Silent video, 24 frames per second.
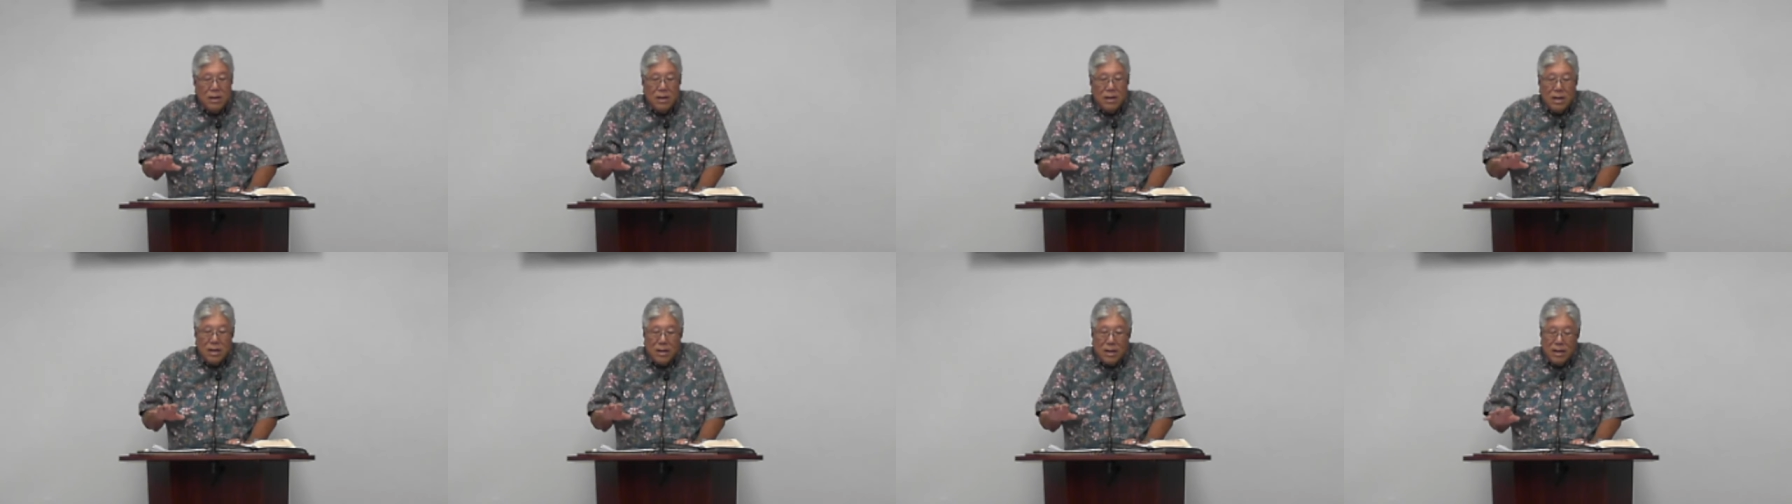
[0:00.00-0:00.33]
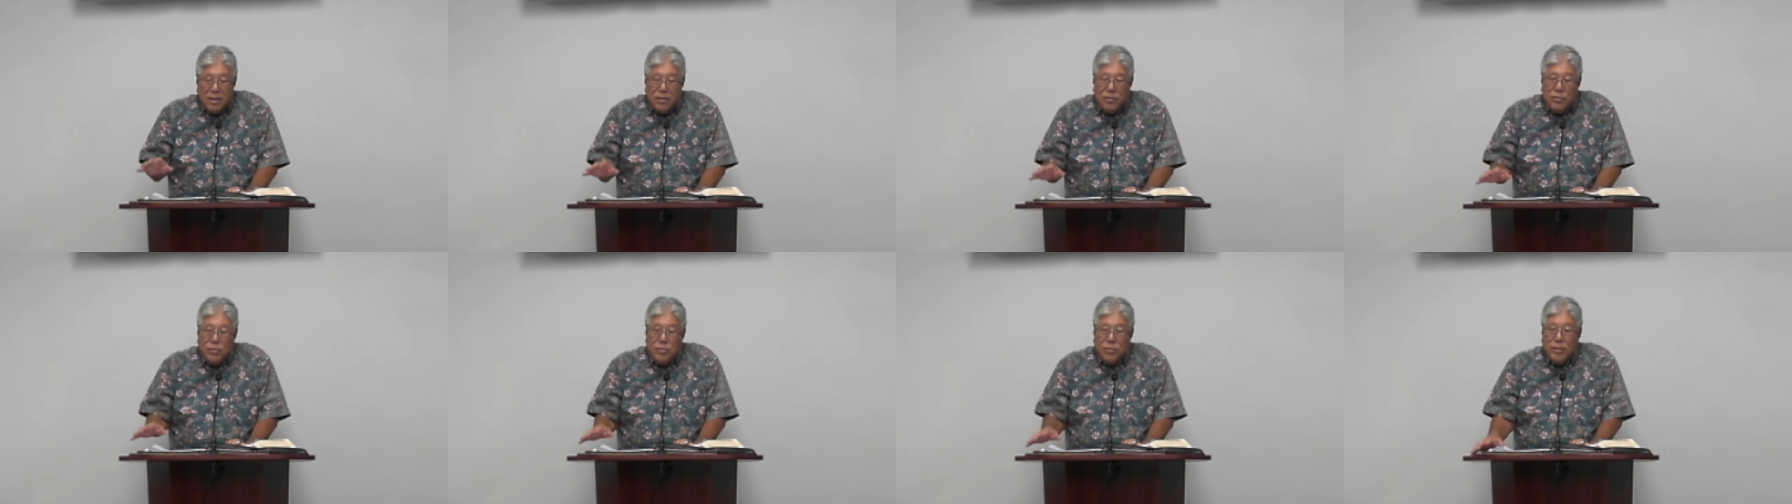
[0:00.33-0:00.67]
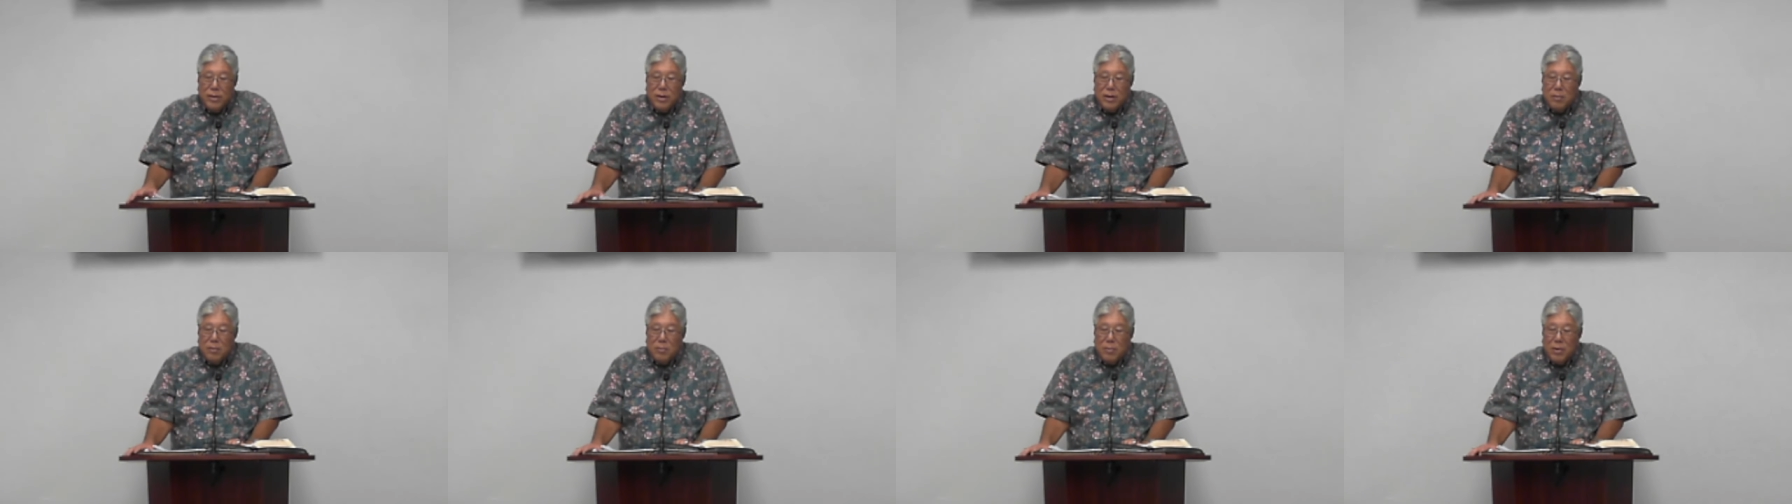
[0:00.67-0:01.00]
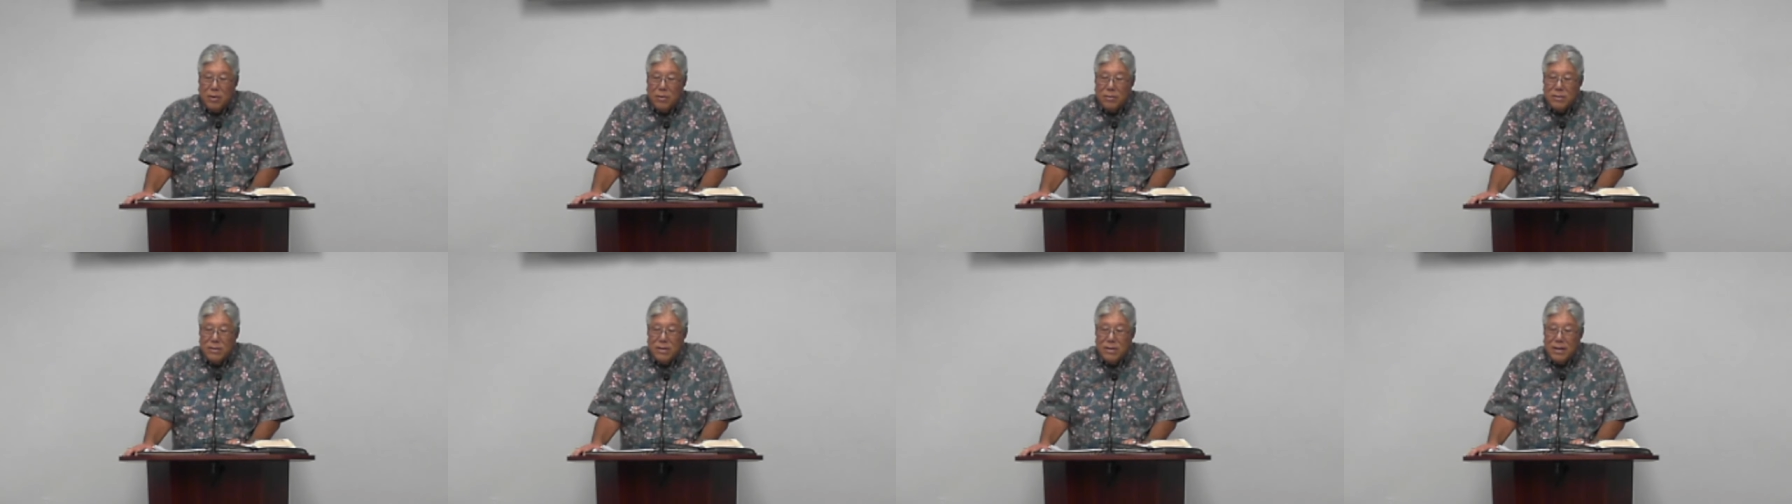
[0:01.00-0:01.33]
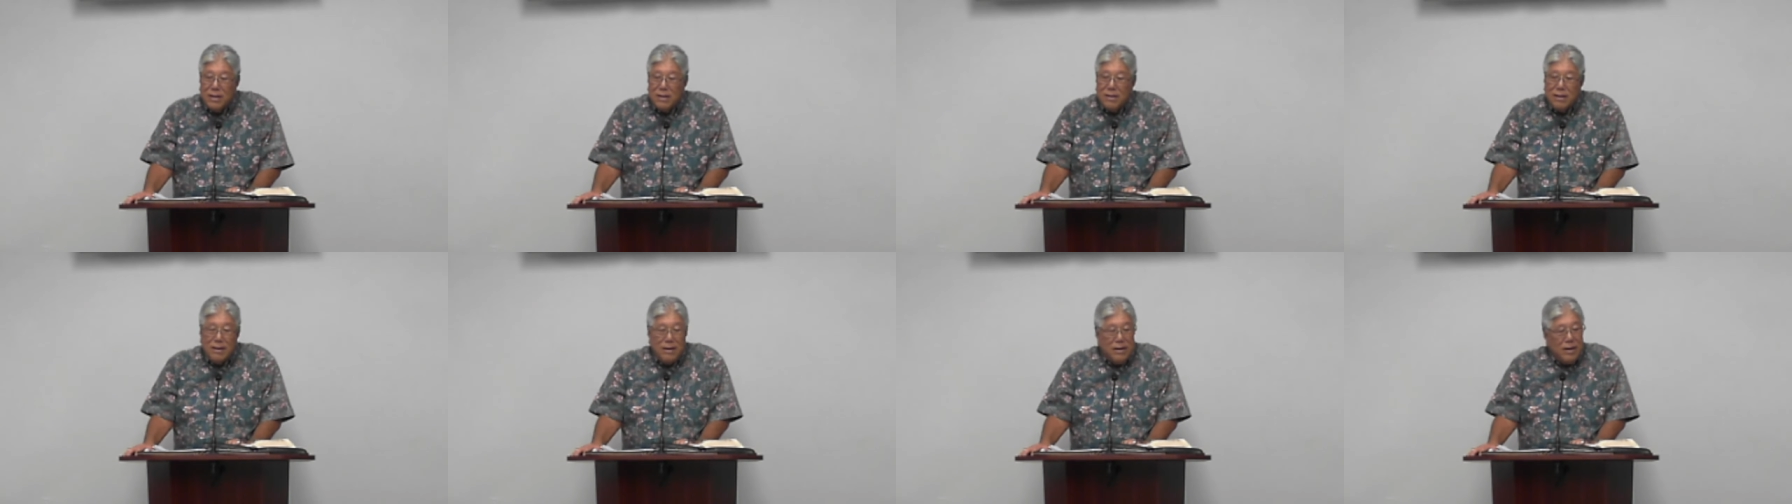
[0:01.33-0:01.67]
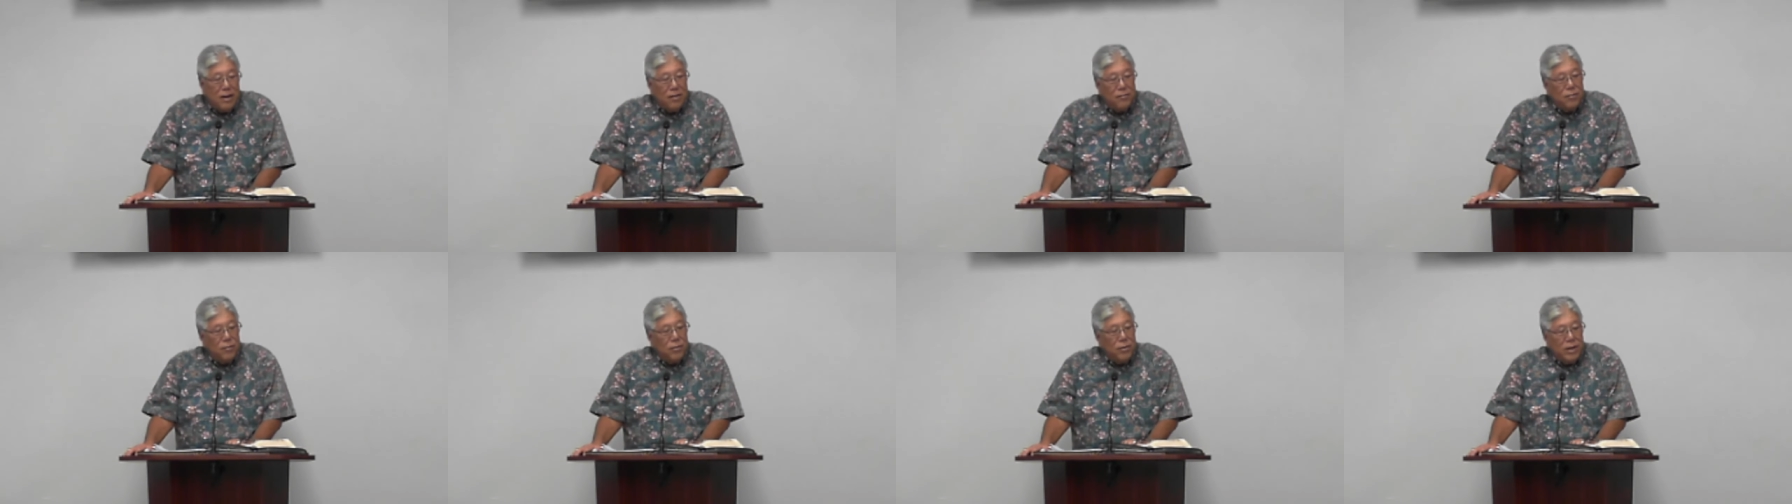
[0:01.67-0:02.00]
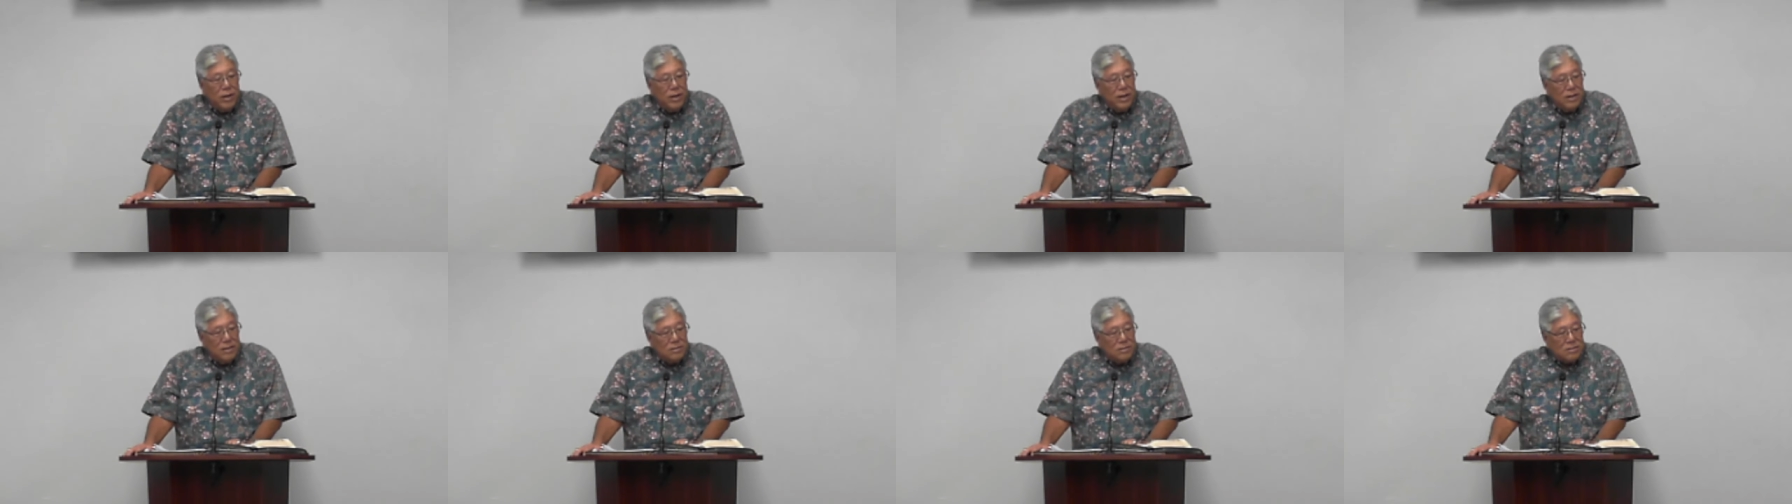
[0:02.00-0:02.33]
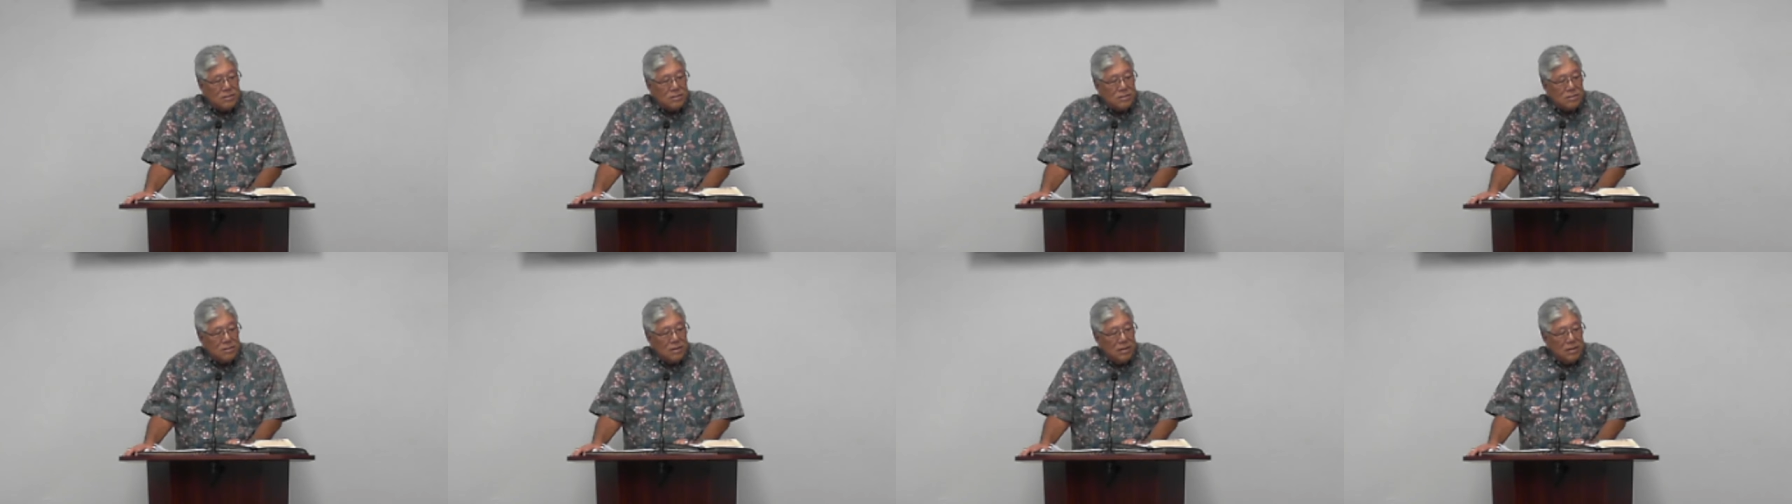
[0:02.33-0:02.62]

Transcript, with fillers: And can you think about that? That never ends.